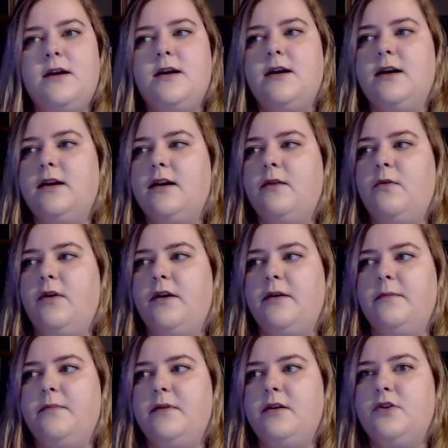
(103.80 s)
and I want to
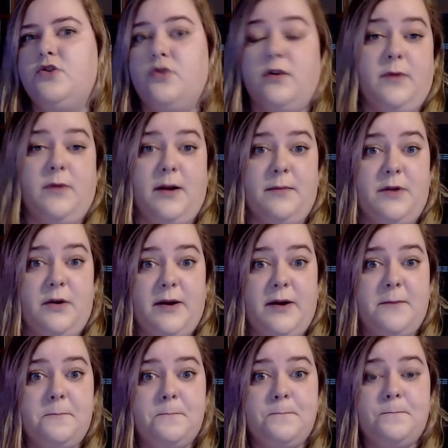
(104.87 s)
be enjoying what I'm
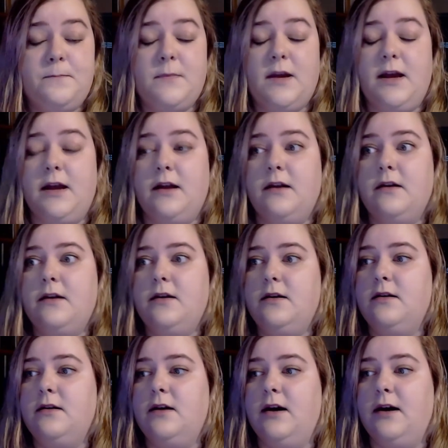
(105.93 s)
doing. And
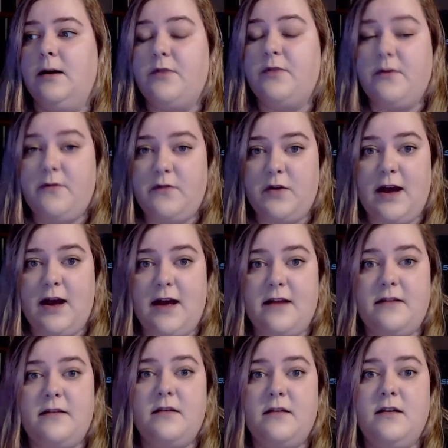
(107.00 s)
some of you
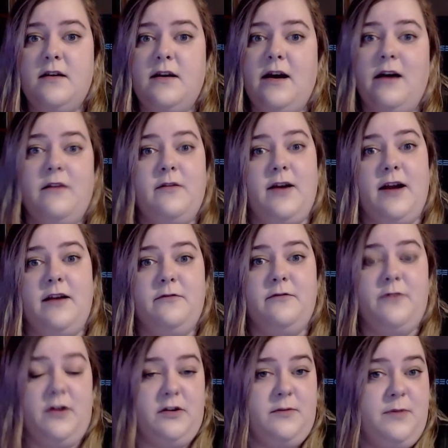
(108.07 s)
guys have kind of
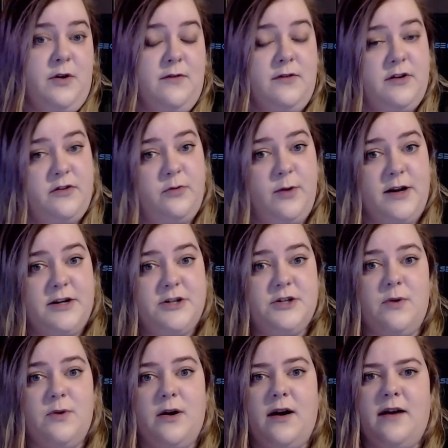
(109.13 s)
followed me over to Twitch,
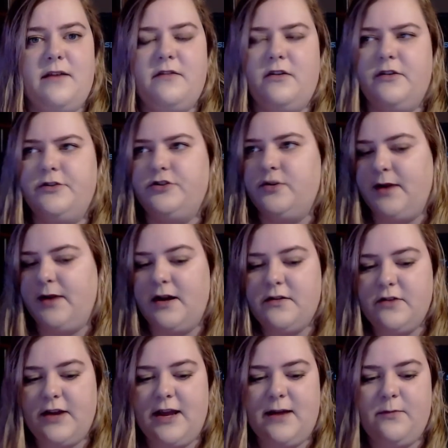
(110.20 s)
where I started streaming other
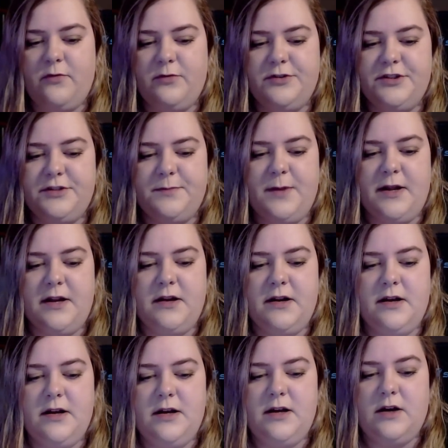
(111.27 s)
games, which has been
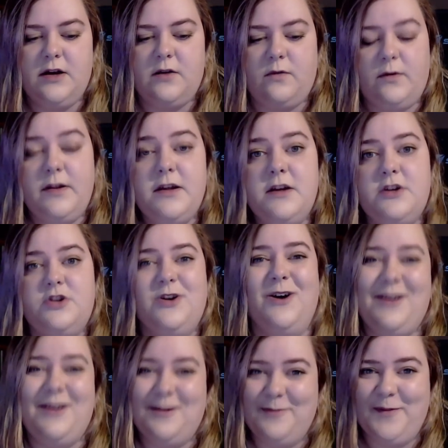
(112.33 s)
really
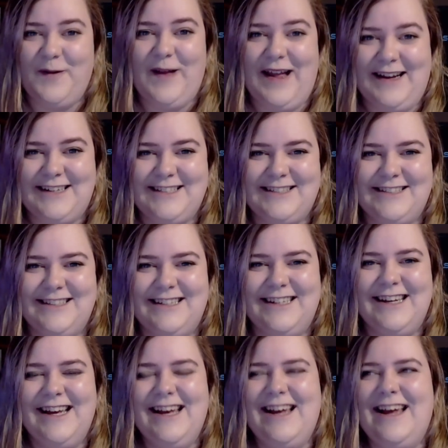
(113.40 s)
enjoyable actually,
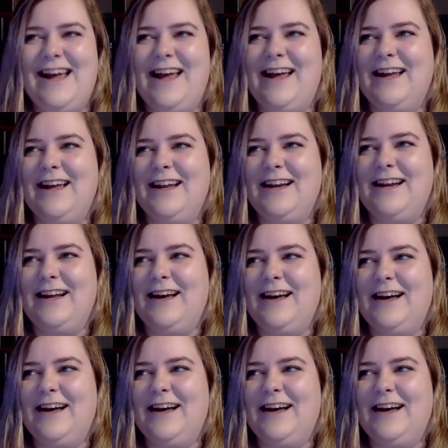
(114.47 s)
and